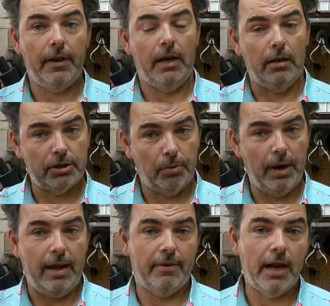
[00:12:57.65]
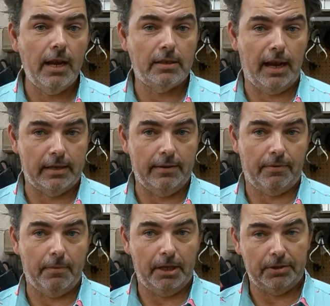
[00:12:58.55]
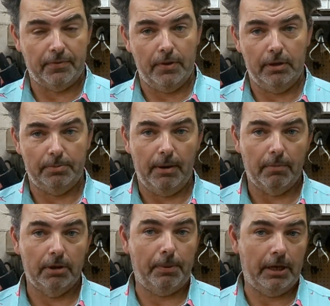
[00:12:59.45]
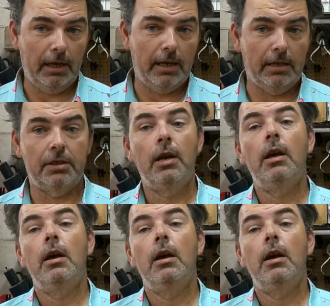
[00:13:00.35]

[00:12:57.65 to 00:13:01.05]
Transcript: and also we have contact information for those members, because